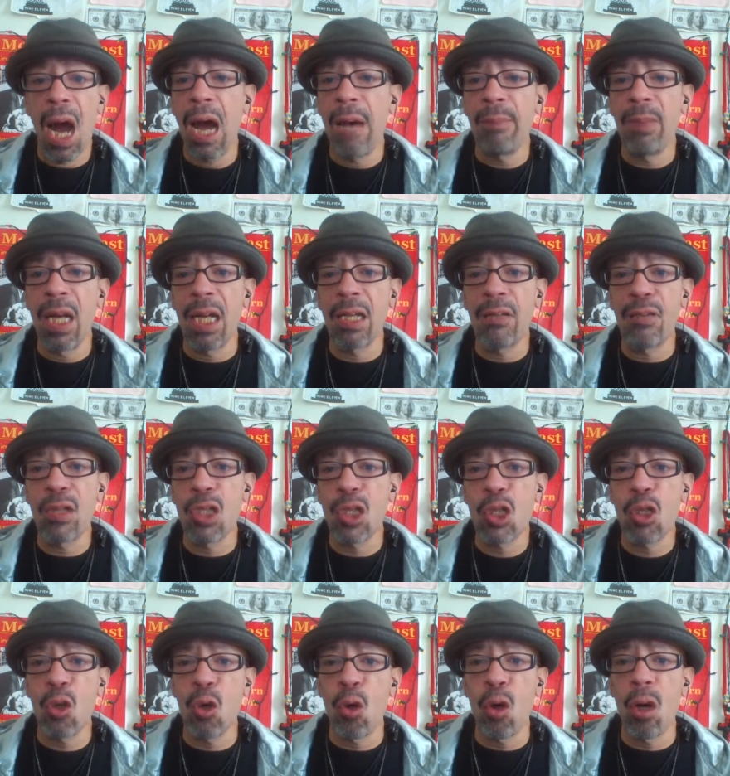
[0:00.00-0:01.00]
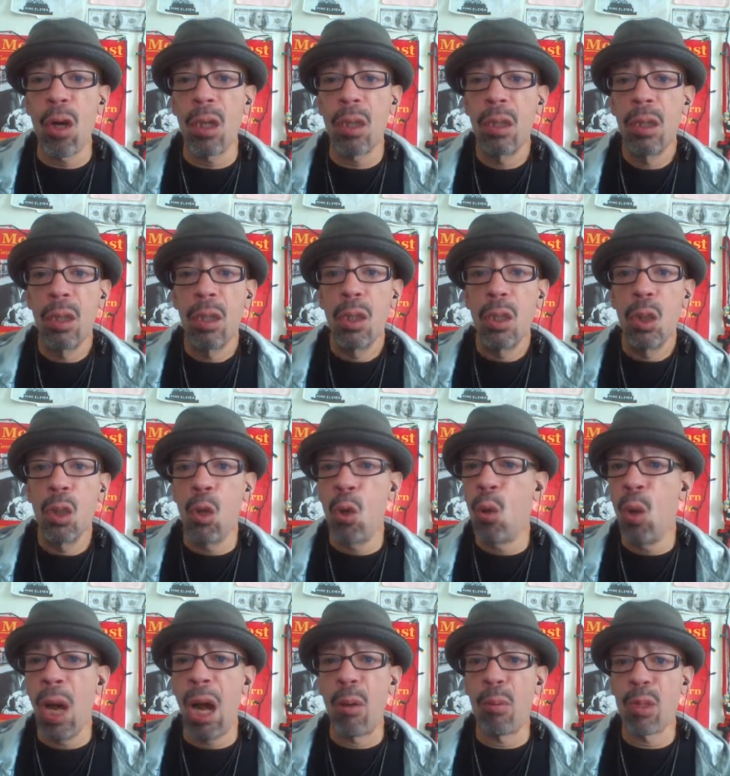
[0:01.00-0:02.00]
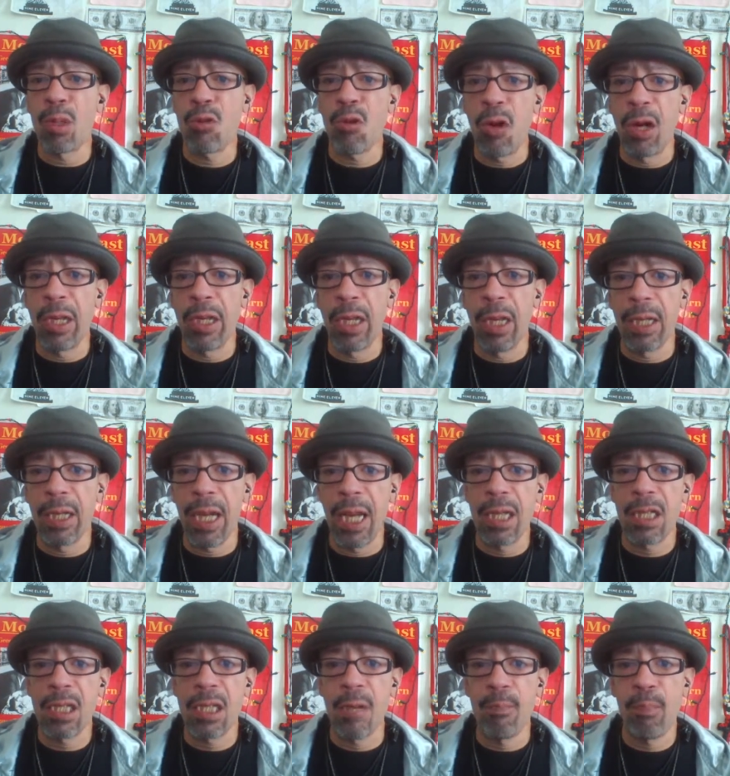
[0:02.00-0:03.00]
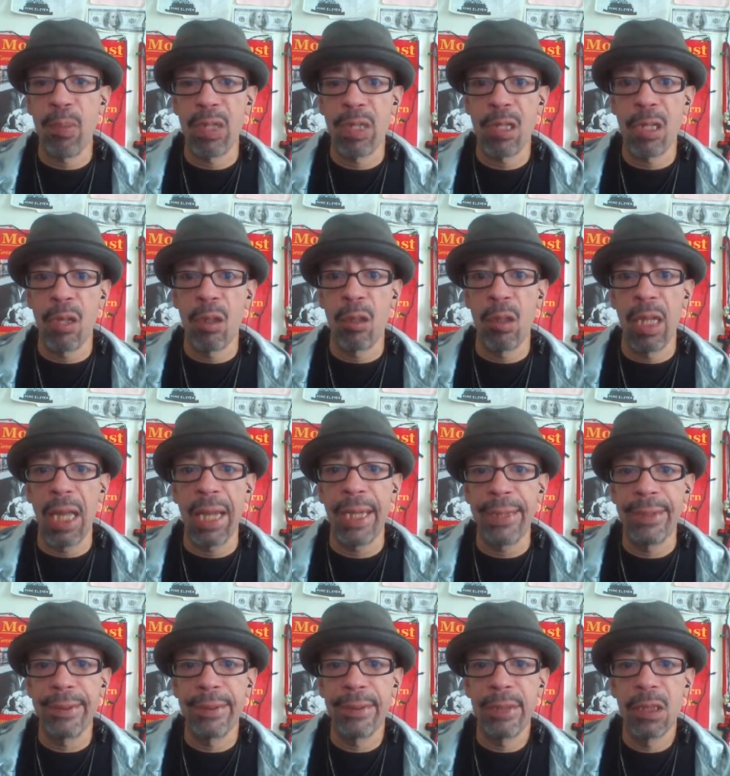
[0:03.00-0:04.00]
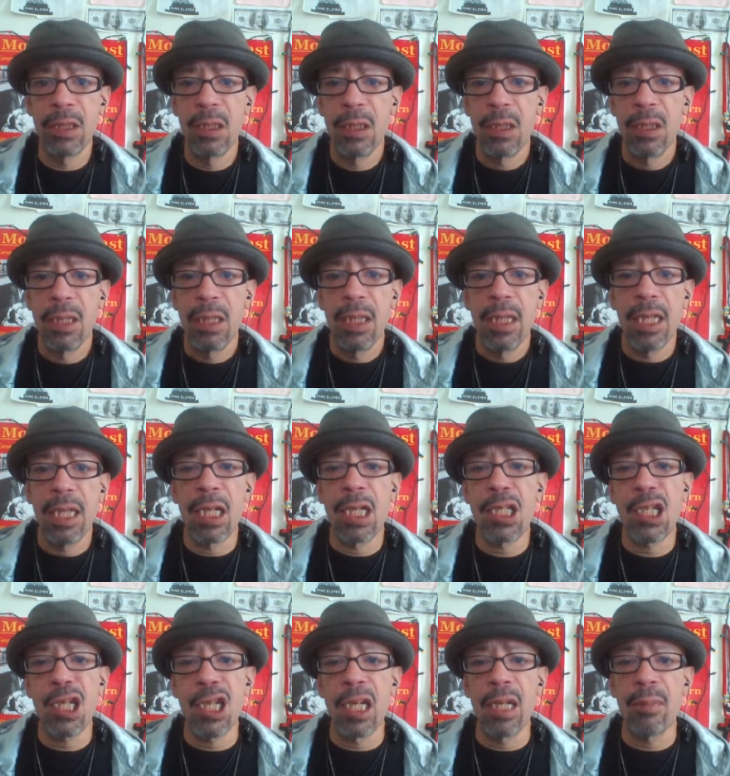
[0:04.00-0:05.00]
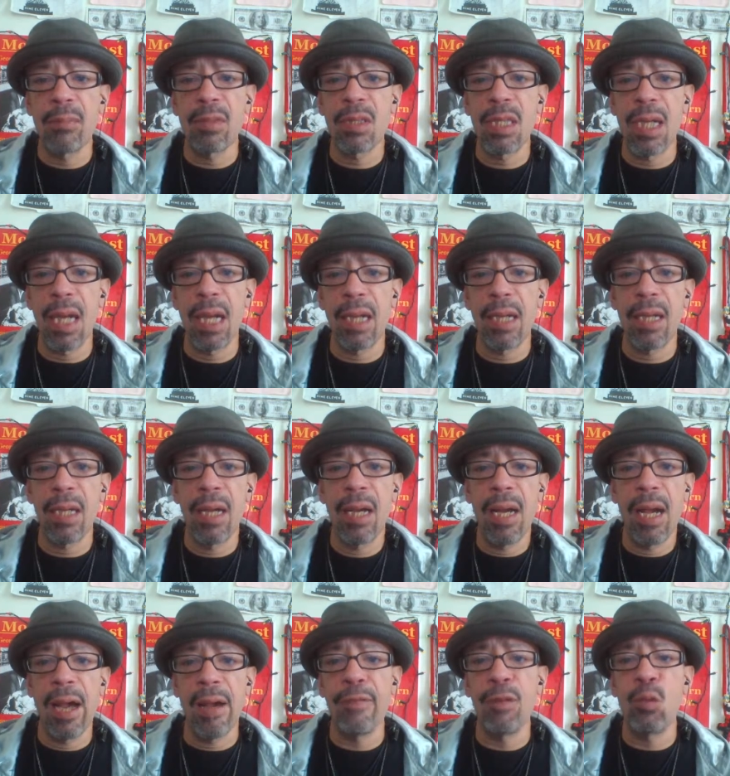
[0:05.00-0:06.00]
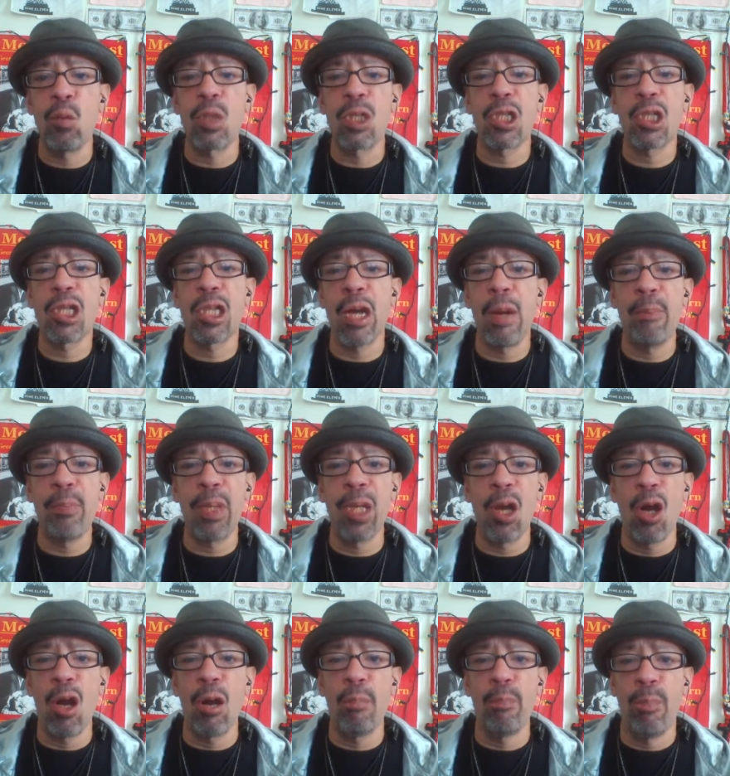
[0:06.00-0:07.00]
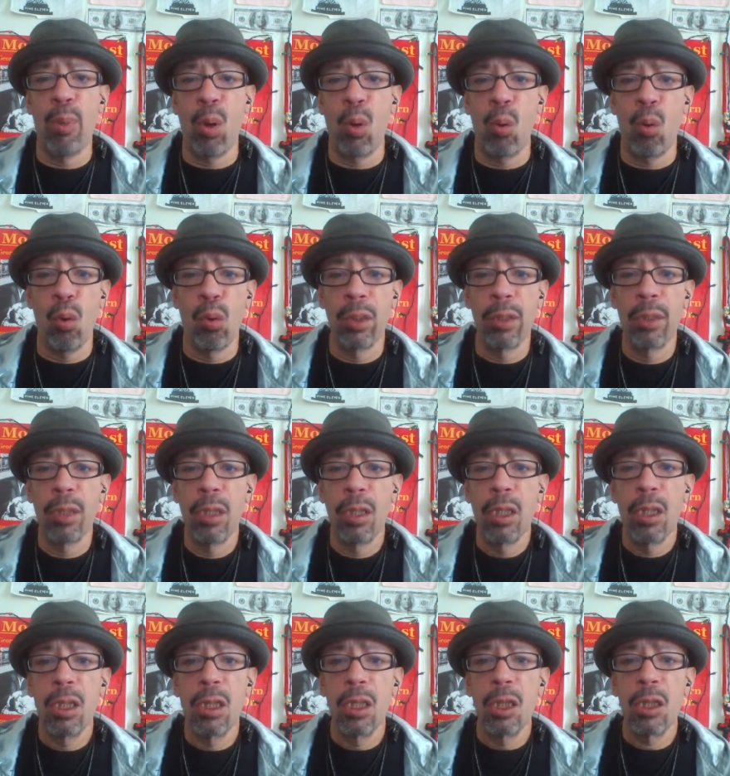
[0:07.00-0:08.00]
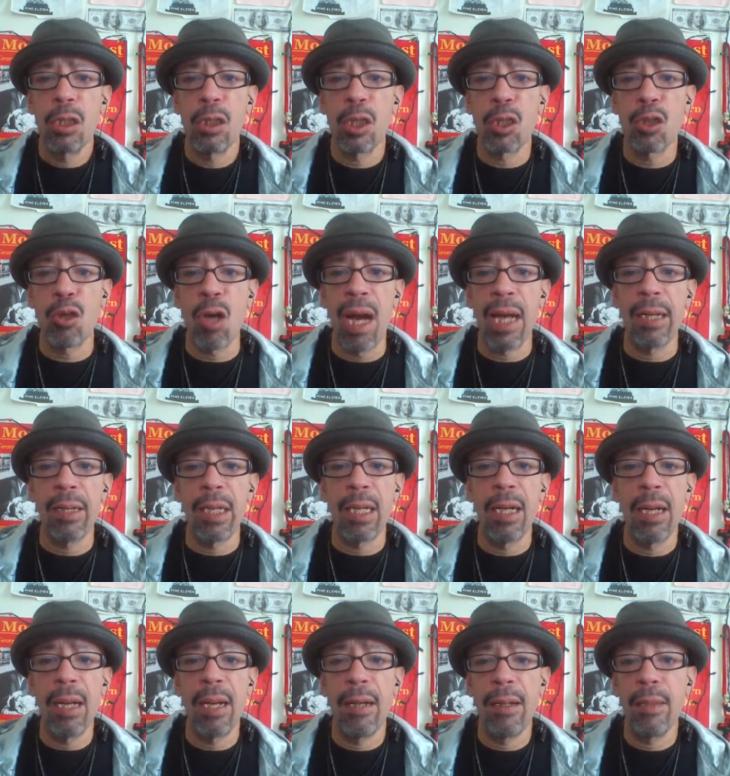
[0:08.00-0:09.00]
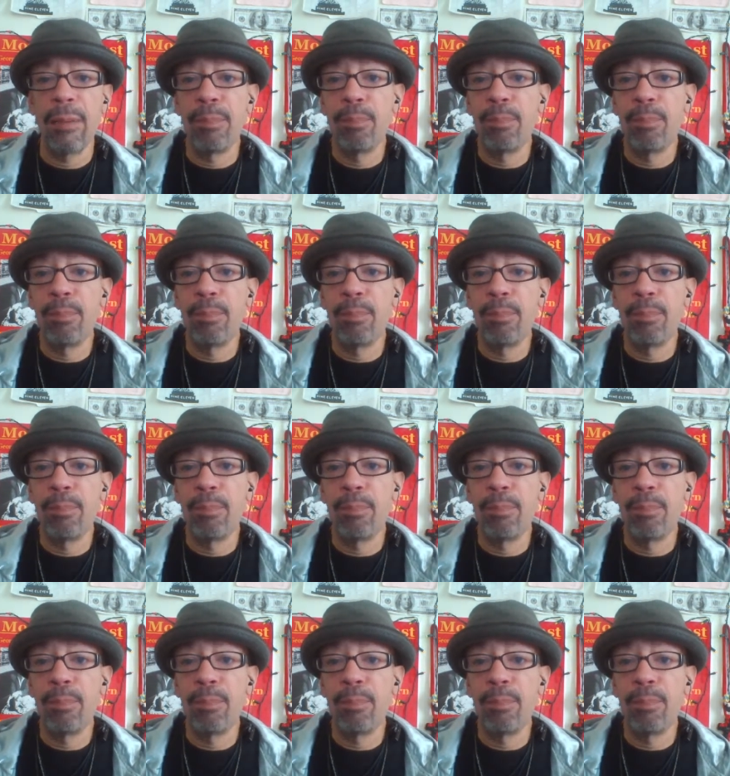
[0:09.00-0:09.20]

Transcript: I'm not even sure who I was running against up until late. It seems like everyone's jumping on board to try to